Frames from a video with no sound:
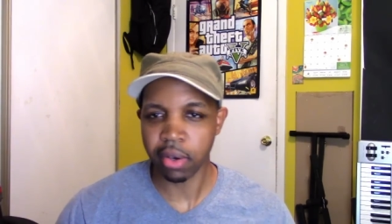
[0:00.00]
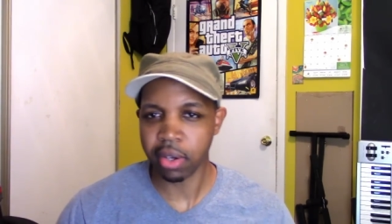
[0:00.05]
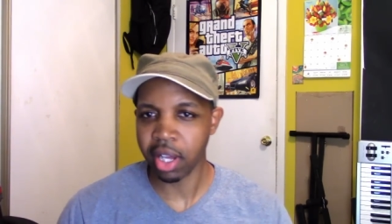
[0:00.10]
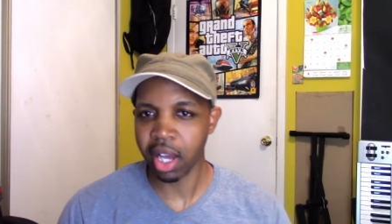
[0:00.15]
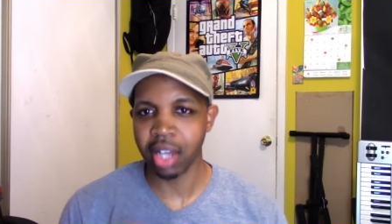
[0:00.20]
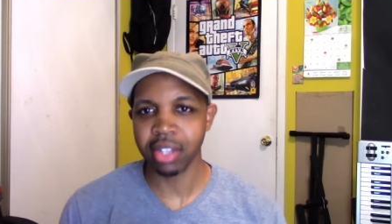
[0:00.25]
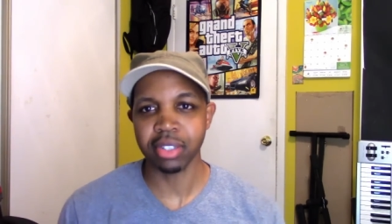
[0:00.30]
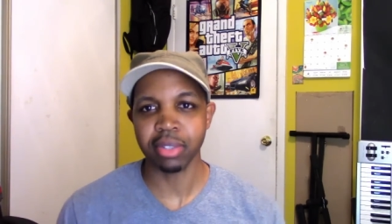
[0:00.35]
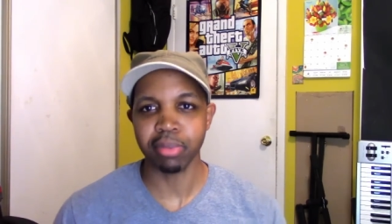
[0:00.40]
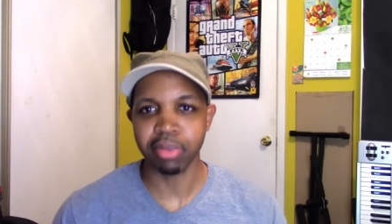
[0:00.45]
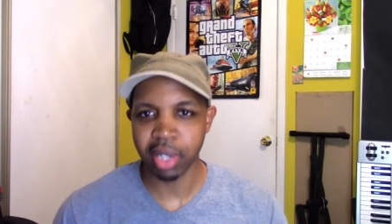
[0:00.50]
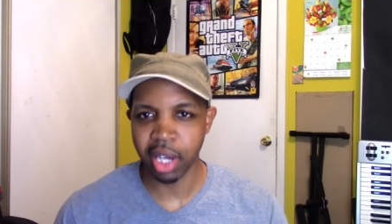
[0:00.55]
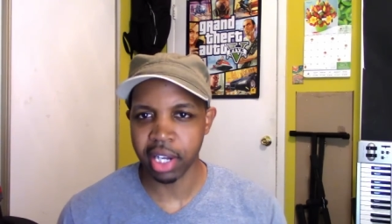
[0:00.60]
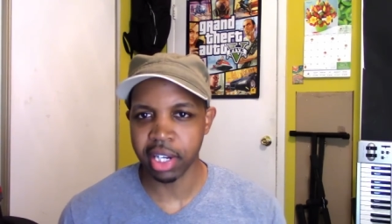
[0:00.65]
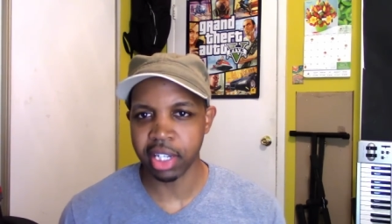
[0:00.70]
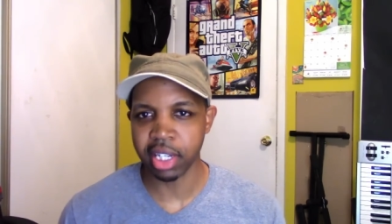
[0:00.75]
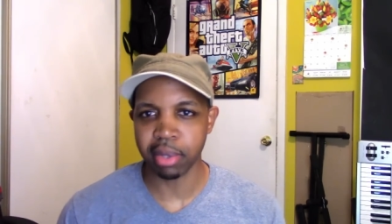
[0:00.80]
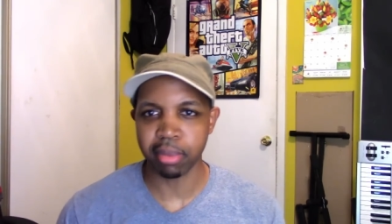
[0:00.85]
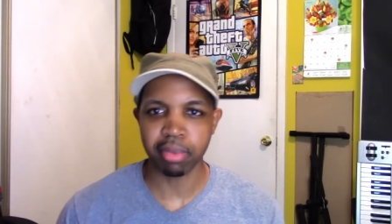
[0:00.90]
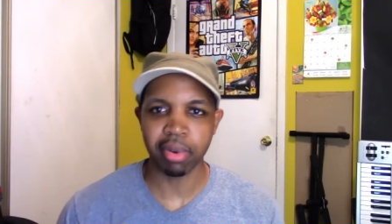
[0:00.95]

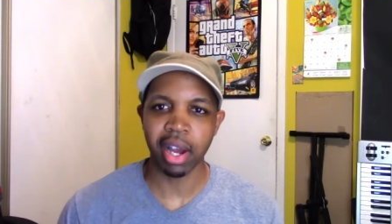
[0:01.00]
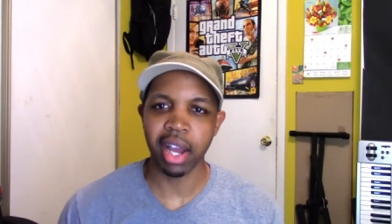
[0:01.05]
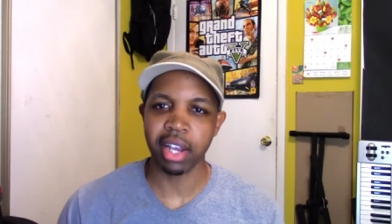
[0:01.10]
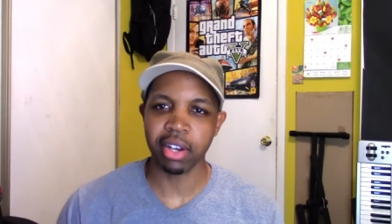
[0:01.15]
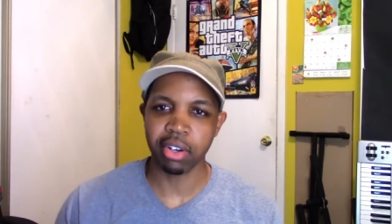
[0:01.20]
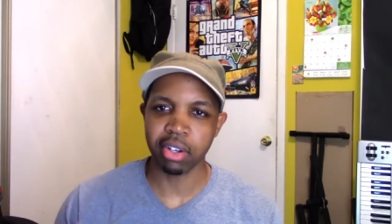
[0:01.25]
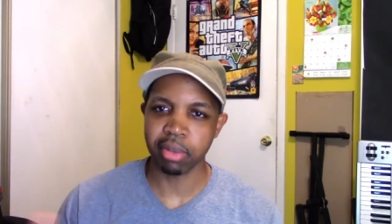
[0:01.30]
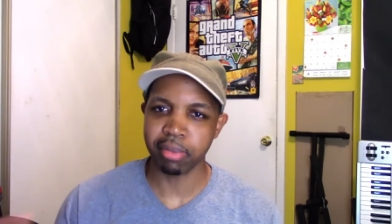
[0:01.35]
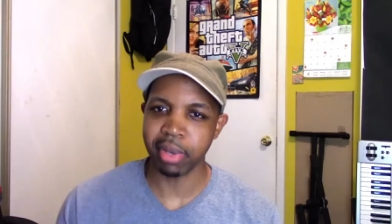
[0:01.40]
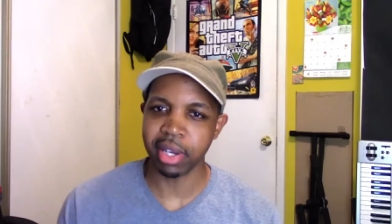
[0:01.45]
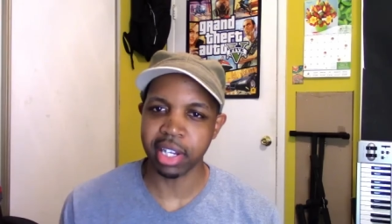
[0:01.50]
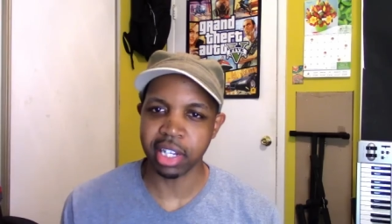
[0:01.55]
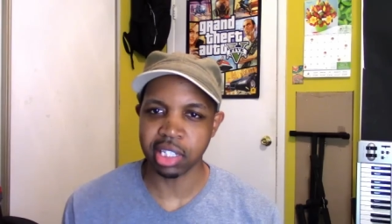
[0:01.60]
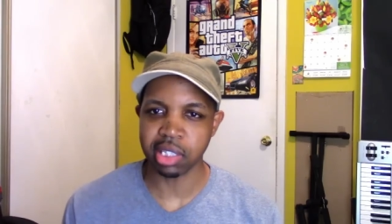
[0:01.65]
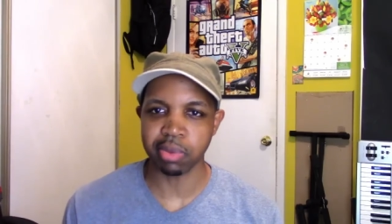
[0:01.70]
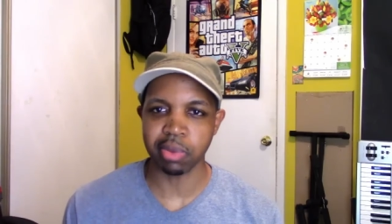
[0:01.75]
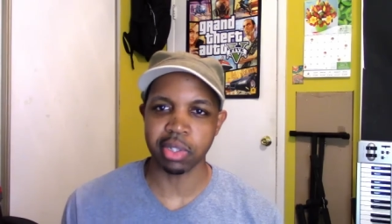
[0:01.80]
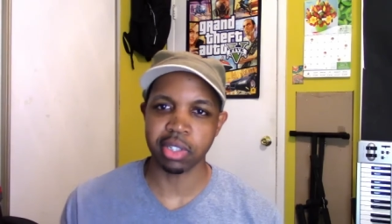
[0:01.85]
contemplating and probably going to make his